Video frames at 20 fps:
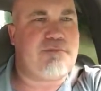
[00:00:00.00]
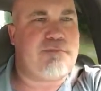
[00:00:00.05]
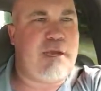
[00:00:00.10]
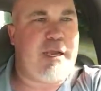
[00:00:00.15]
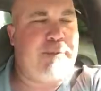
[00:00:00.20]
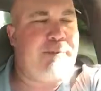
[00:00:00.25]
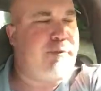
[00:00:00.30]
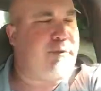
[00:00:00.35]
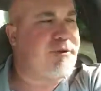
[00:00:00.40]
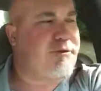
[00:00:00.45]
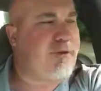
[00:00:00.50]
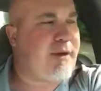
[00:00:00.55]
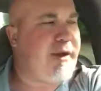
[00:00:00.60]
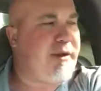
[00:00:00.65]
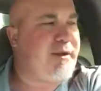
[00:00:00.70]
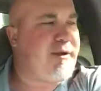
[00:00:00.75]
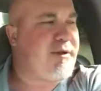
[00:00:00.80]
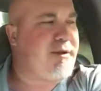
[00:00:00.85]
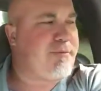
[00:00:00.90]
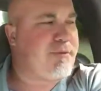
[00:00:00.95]
people,
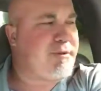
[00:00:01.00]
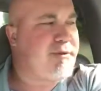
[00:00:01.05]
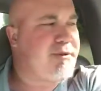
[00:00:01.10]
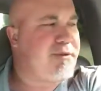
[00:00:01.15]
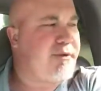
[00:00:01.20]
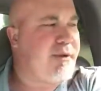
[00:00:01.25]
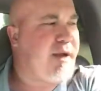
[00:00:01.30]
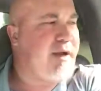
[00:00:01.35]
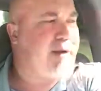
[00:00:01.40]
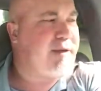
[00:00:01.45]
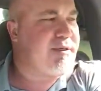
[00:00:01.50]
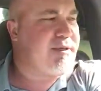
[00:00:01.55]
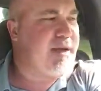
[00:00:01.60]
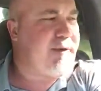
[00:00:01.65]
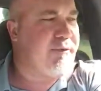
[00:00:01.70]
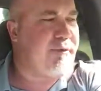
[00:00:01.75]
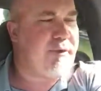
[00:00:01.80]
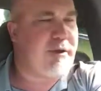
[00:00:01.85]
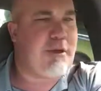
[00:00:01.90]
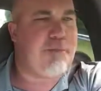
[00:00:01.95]
surround
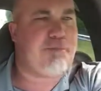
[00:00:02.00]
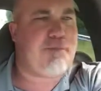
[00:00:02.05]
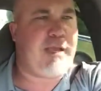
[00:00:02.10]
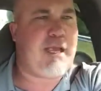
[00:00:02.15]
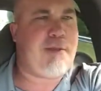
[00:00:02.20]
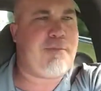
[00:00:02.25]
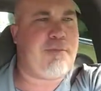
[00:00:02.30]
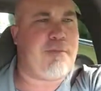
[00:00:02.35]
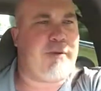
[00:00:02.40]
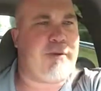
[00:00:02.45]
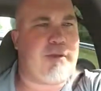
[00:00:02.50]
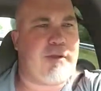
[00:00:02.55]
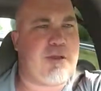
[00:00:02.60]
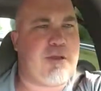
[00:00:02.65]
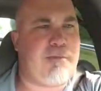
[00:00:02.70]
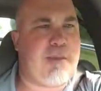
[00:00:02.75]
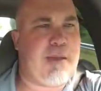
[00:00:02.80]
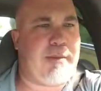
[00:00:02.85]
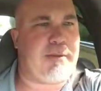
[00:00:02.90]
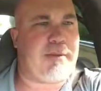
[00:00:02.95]
yourself with good people, and you
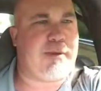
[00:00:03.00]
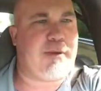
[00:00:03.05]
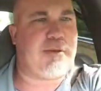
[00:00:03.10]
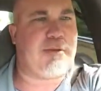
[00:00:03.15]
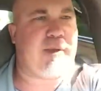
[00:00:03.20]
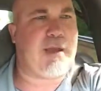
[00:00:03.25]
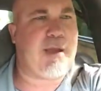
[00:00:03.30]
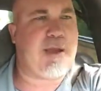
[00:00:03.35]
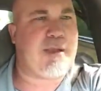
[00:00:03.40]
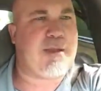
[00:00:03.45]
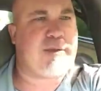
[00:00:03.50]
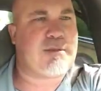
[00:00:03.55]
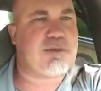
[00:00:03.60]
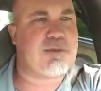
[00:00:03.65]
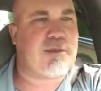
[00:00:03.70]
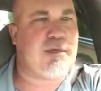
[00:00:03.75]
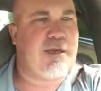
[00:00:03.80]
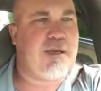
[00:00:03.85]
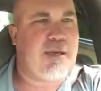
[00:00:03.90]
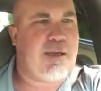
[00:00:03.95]
can be able to do that.
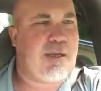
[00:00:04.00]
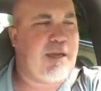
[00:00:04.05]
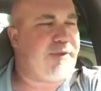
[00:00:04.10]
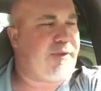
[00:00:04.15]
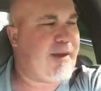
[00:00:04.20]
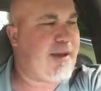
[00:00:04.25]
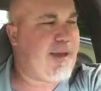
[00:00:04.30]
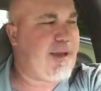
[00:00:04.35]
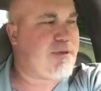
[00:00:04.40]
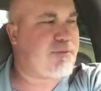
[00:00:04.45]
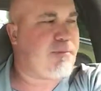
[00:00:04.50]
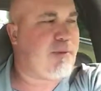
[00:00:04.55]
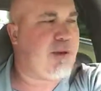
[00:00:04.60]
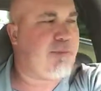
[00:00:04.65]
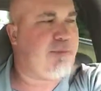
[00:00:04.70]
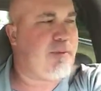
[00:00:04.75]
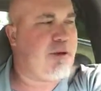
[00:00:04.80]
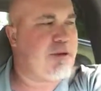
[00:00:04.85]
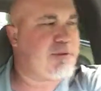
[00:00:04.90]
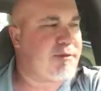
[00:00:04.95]
And I think that's
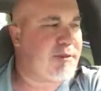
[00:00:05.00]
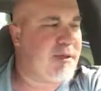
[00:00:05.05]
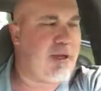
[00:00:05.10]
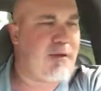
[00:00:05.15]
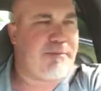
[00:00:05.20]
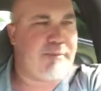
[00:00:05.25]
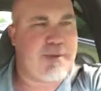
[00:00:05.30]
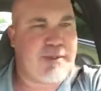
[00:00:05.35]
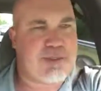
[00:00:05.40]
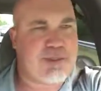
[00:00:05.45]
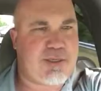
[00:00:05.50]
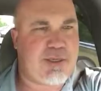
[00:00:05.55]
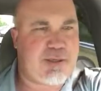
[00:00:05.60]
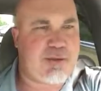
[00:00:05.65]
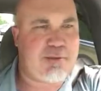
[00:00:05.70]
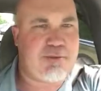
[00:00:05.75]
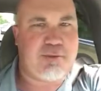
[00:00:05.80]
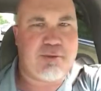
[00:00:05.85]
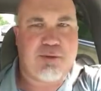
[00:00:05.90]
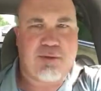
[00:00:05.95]
what most companies
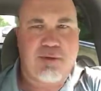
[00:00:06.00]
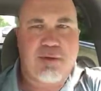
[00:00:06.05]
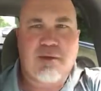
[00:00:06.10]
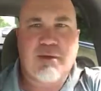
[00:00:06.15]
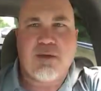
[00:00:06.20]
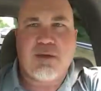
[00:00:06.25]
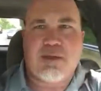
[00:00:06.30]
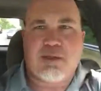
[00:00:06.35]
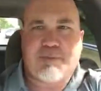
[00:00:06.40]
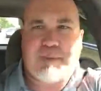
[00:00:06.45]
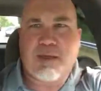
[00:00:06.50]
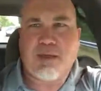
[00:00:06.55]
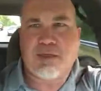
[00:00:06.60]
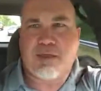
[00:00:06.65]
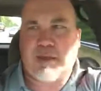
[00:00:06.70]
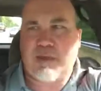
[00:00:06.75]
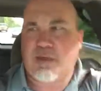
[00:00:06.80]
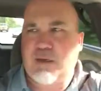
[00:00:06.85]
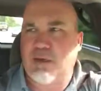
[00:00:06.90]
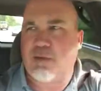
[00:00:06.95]
do,
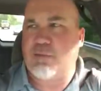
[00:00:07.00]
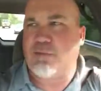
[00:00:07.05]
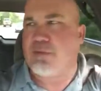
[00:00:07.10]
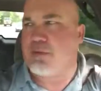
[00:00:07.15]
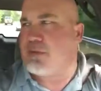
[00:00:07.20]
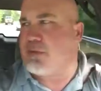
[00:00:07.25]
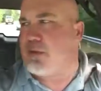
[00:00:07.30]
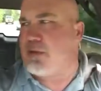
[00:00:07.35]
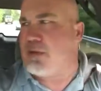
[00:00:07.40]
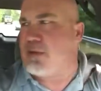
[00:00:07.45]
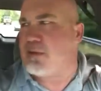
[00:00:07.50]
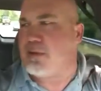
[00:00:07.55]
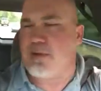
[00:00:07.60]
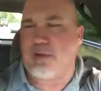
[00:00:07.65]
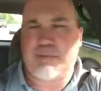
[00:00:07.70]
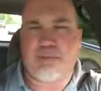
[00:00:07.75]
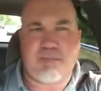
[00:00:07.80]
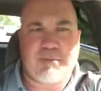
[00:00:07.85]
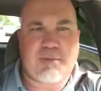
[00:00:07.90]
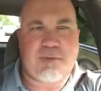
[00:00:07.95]
especially the good ones,
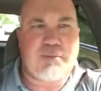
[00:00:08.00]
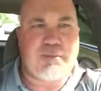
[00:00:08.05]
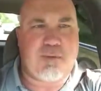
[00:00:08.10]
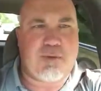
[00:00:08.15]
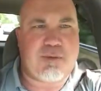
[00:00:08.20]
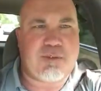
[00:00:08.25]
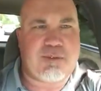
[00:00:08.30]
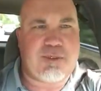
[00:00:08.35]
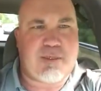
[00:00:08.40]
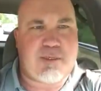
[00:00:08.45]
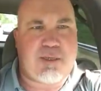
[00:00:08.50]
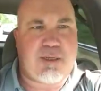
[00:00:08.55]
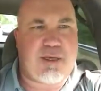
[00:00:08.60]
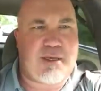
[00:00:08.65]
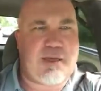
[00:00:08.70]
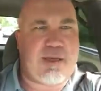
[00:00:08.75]
the ones that